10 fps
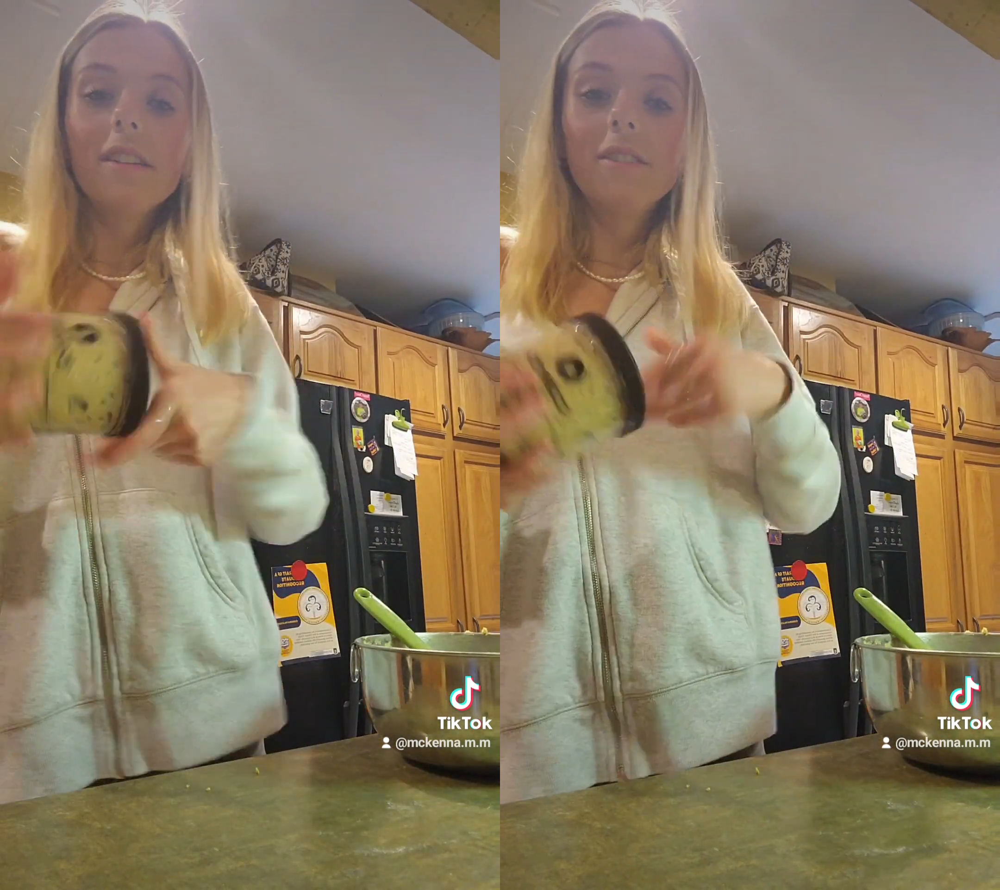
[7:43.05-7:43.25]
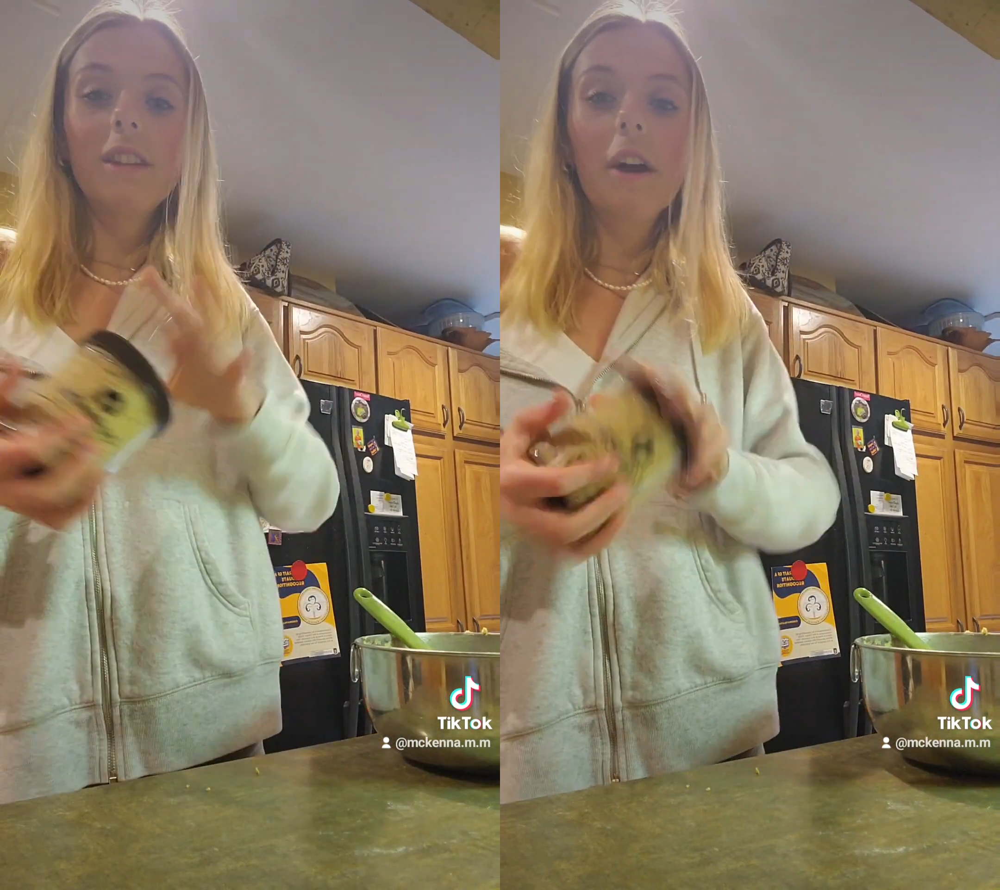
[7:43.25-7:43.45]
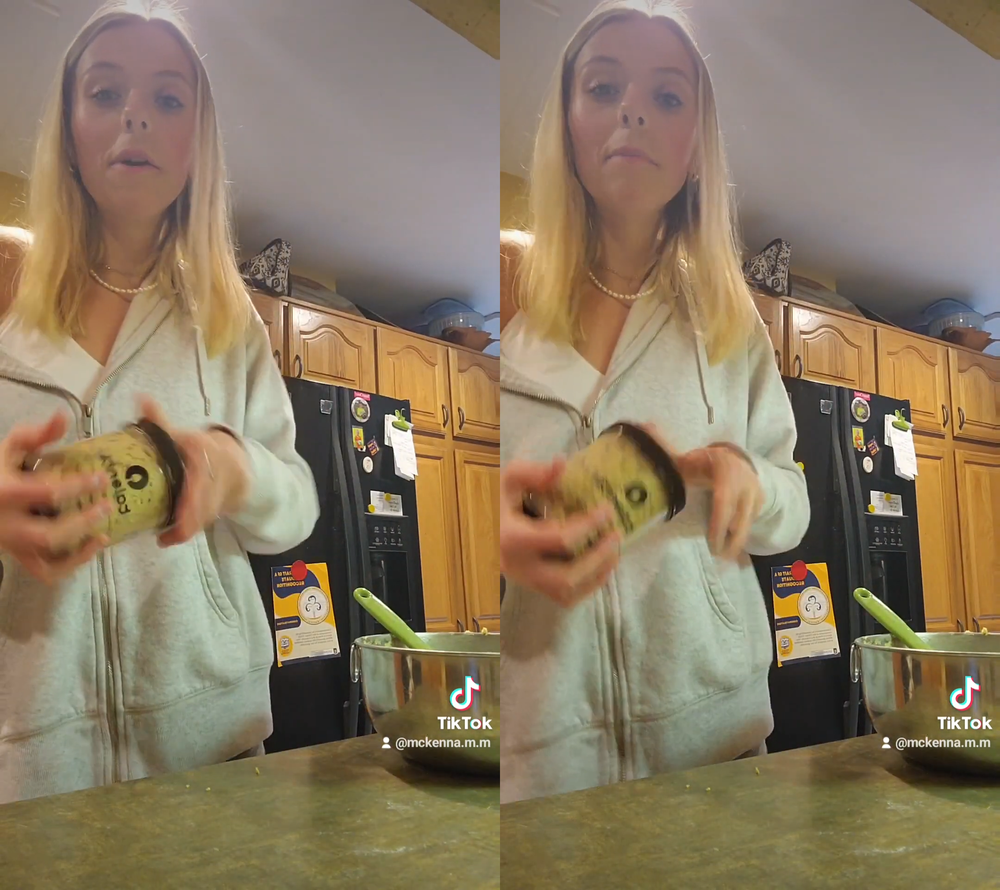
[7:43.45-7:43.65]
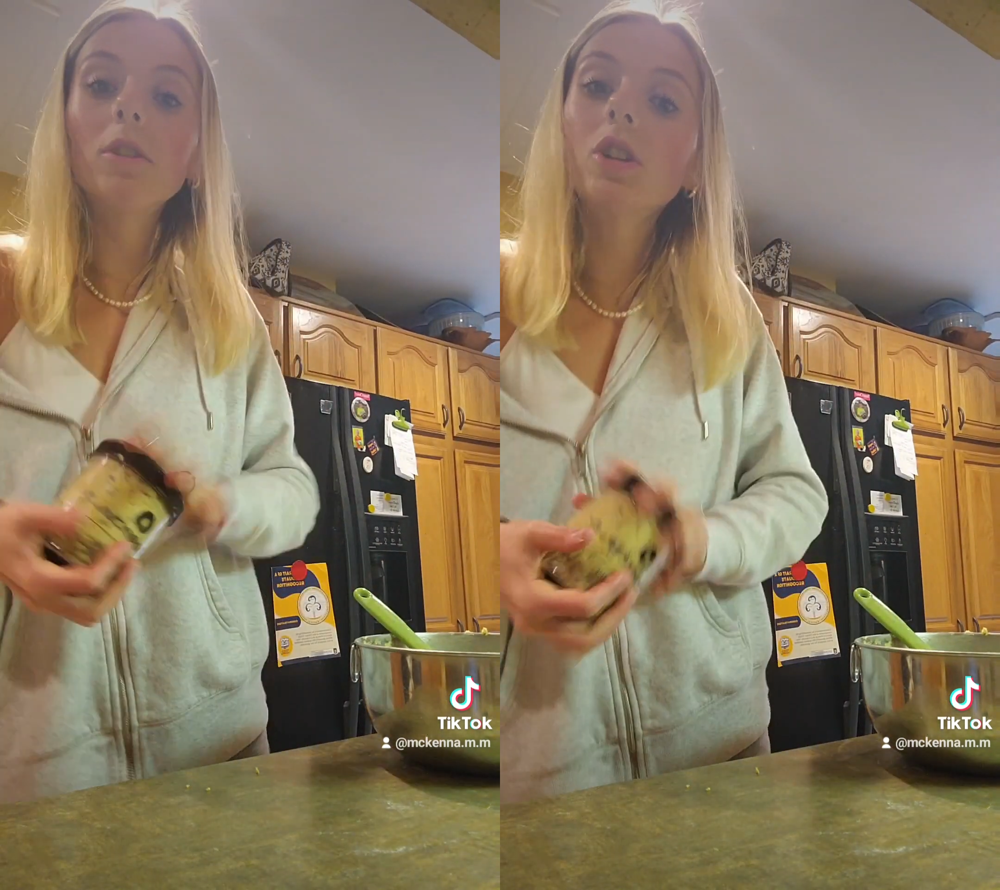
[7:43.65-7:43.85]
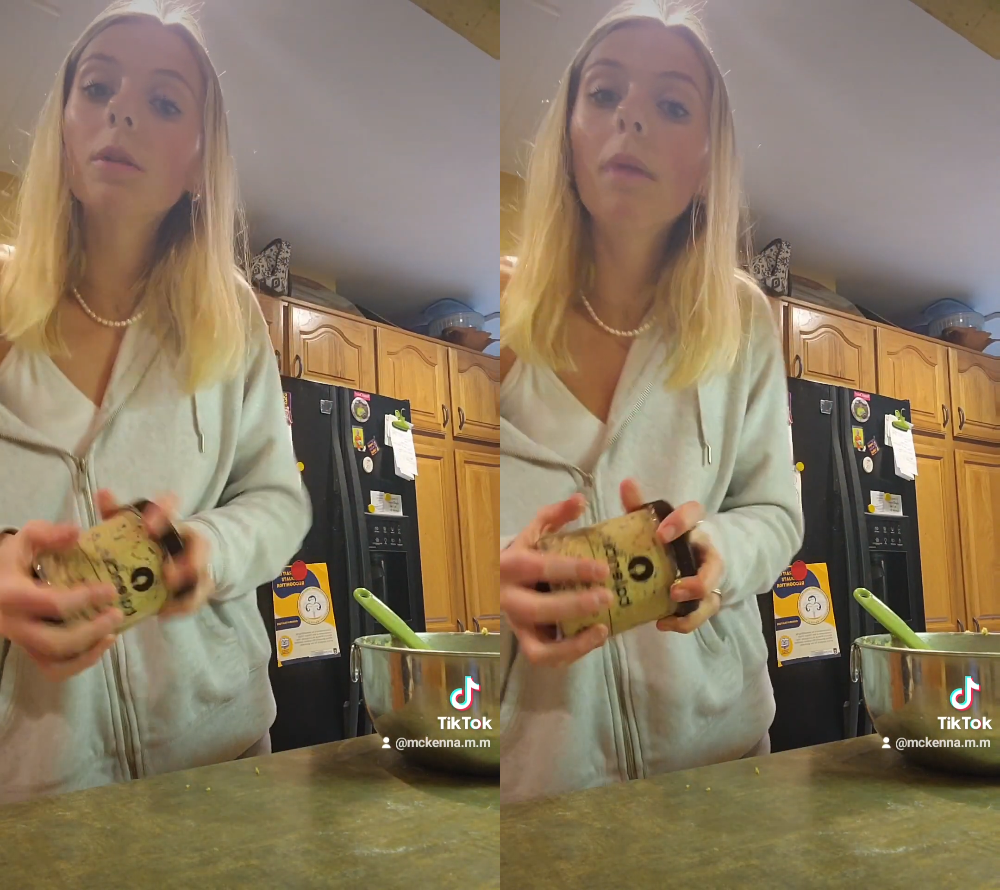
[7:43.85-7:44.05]
So now I'm
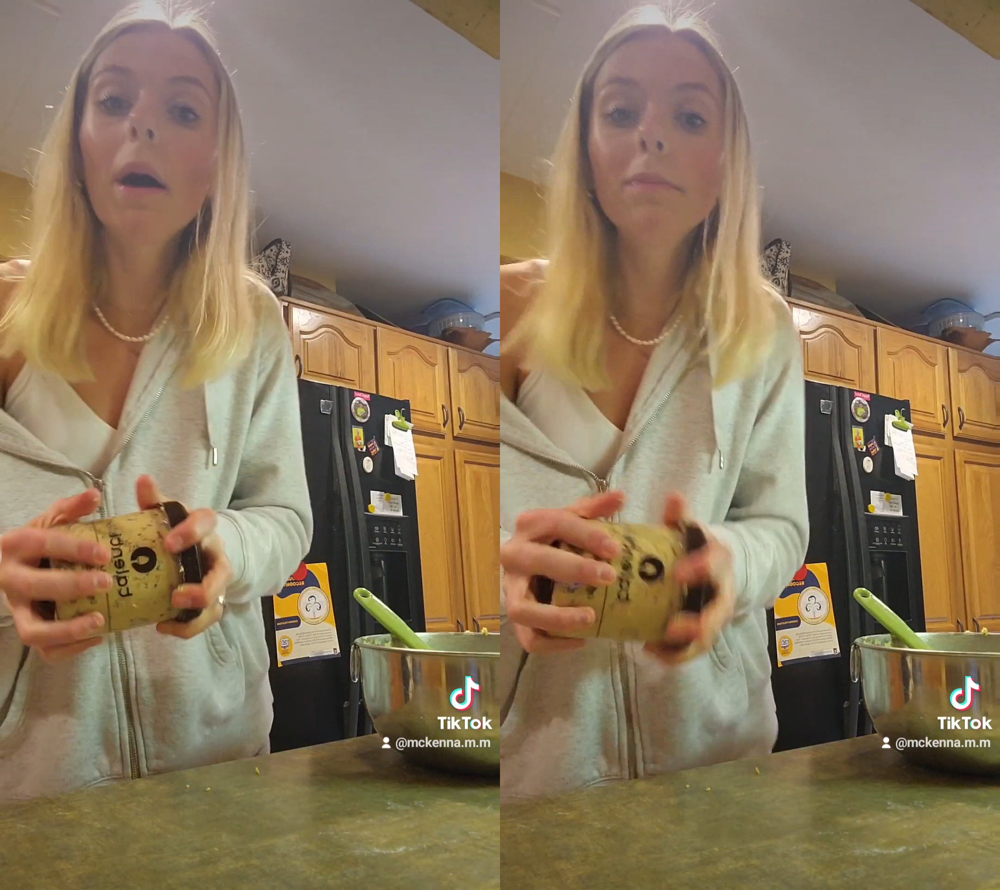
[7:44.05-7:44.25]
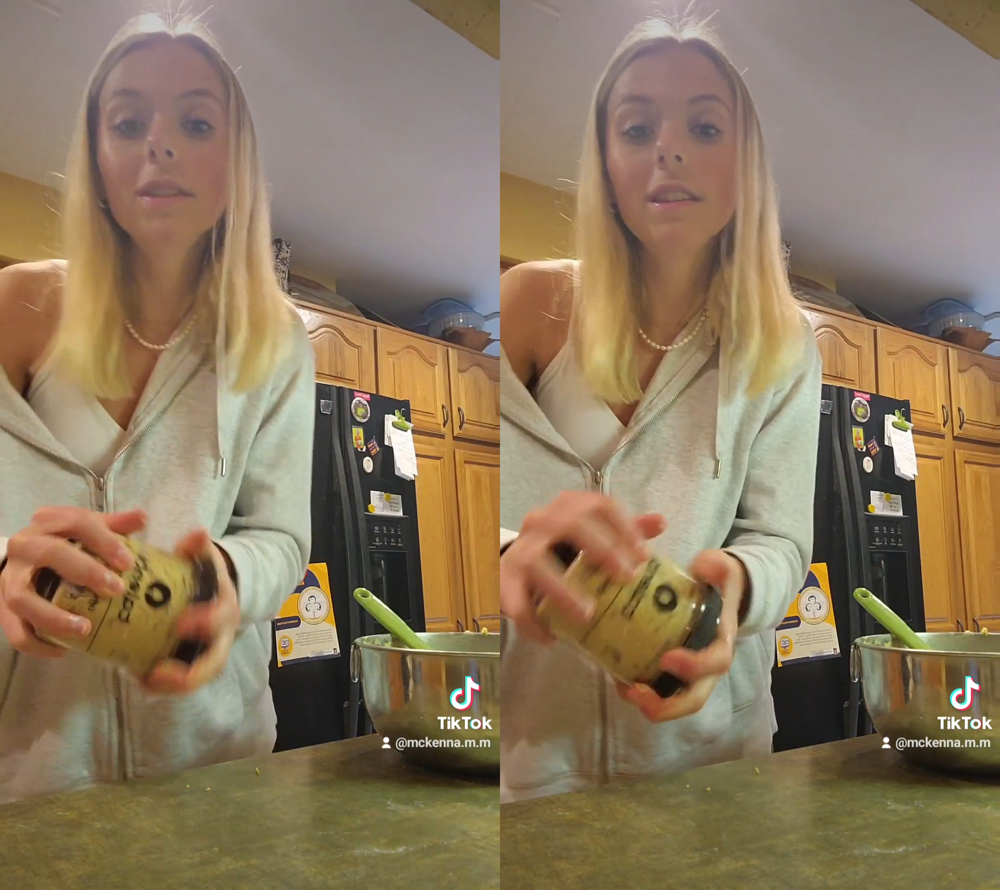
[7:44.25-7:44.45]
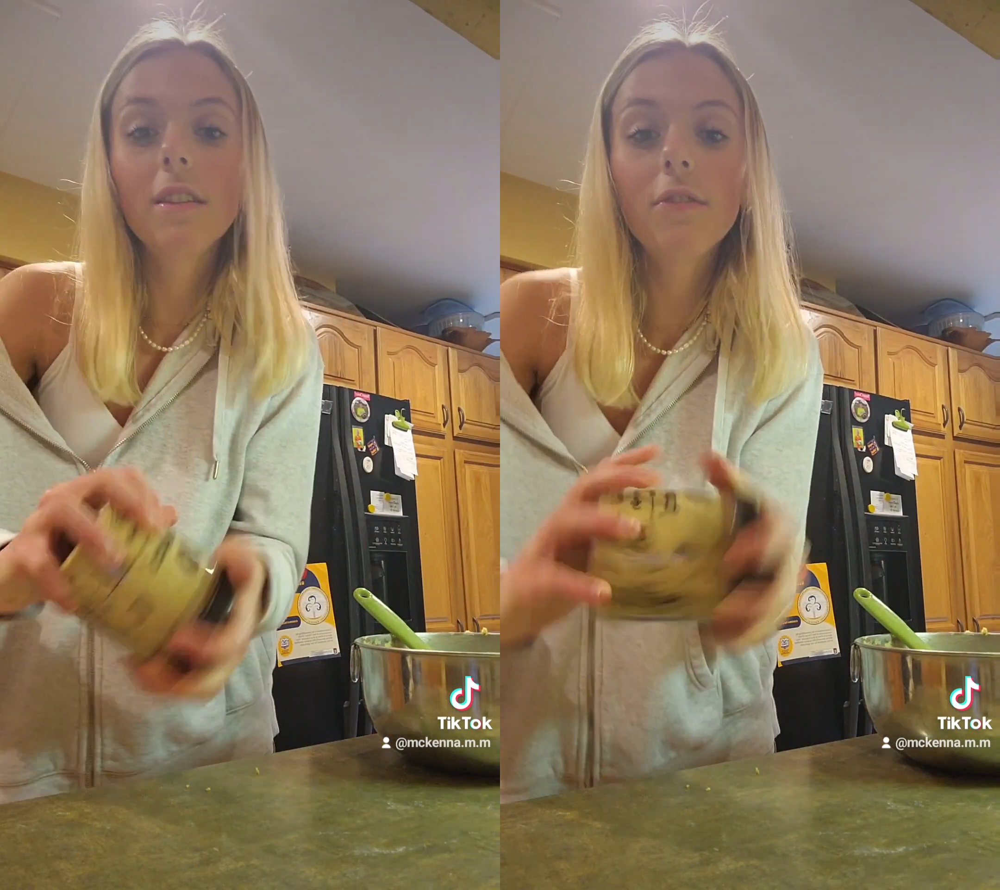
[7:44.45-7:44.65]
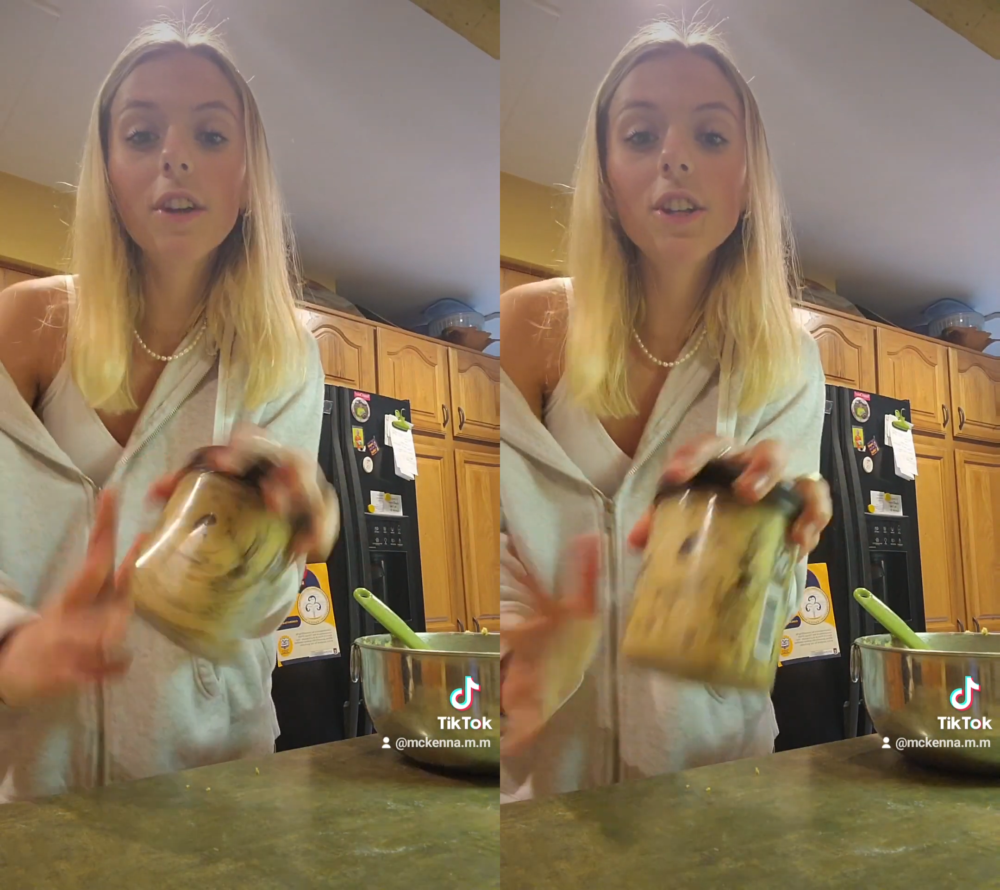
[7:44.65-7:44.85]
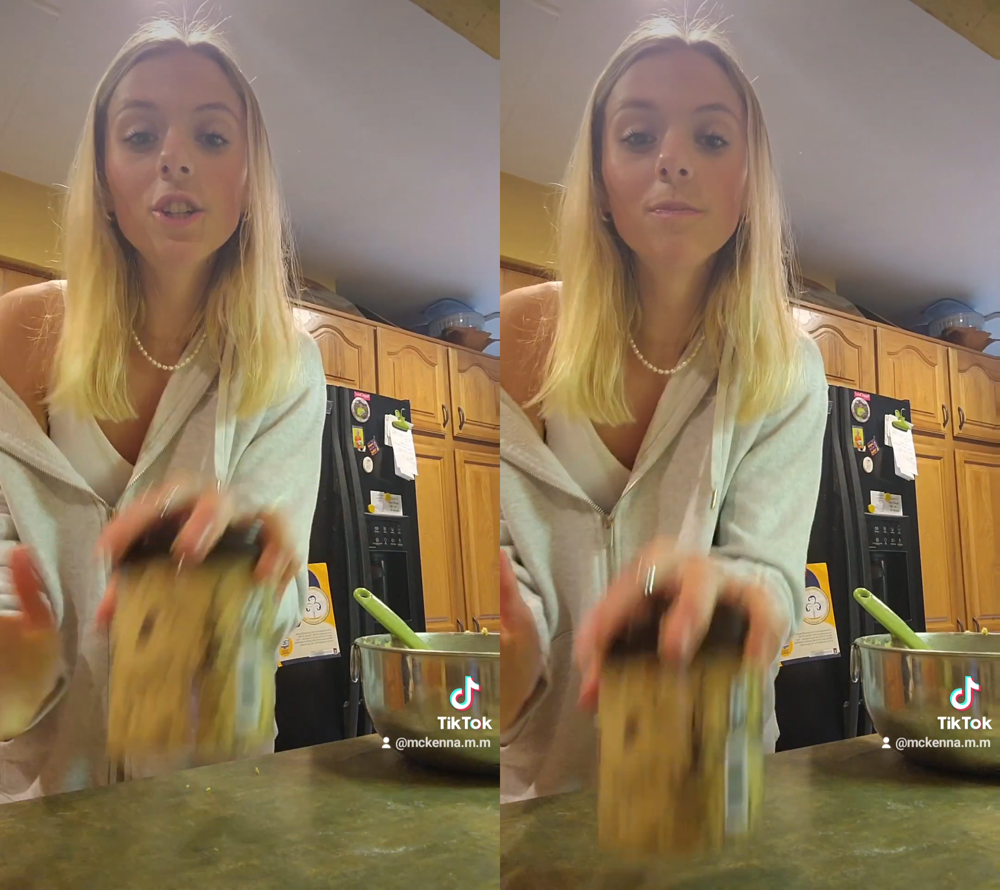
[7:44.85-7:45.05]
just going to pop this in the
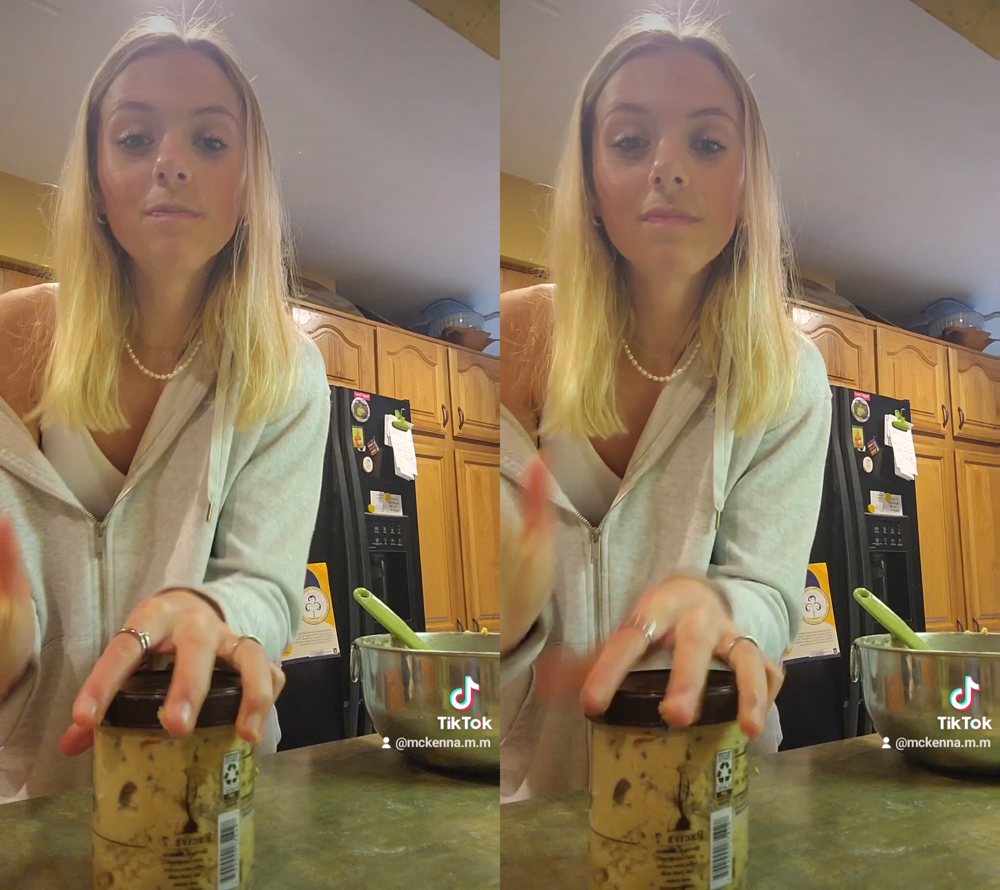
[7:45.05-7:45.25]
fridge.